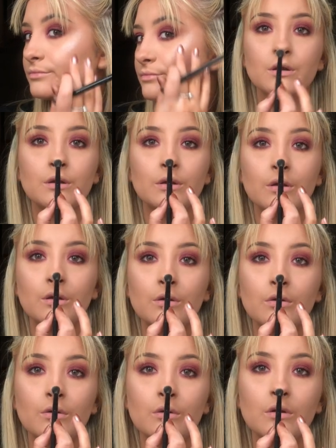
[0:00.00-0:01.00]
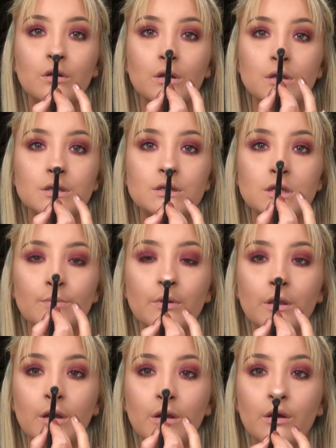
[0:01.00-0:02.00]
Gonna do the tip
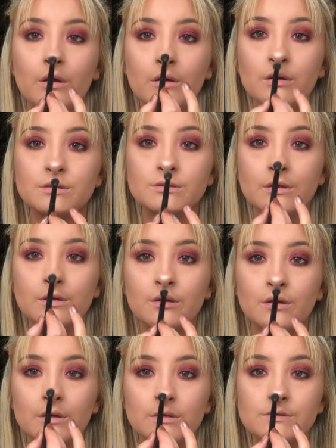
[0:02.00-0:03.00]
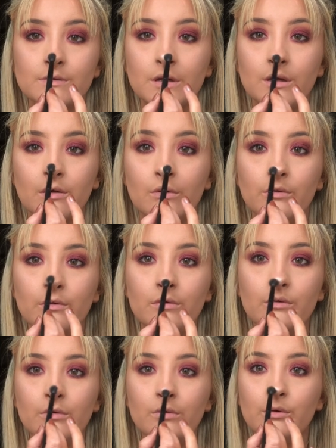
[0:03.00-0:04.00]
of the nose.
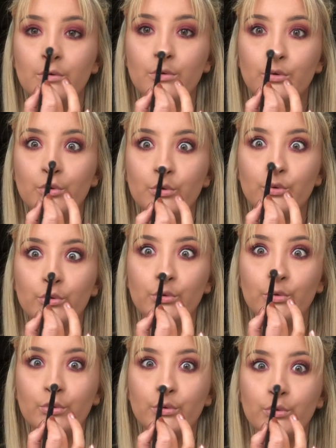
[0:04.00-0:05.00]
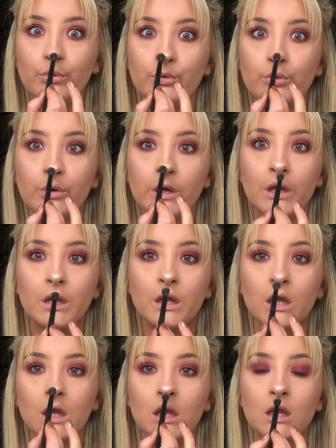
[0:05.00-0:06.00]
Ooh,
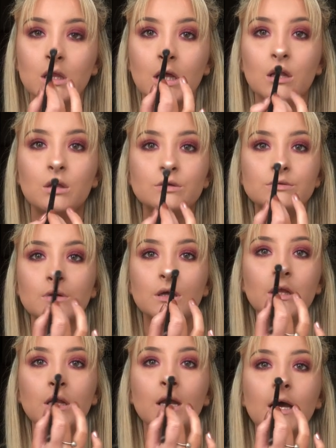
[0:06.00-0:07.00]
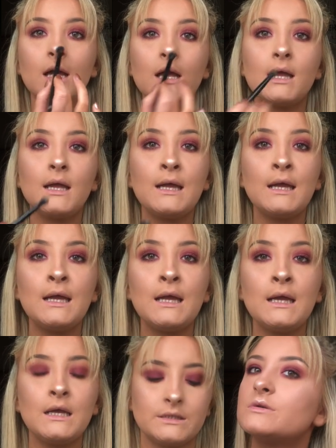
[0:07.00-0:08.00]
that looks really nice.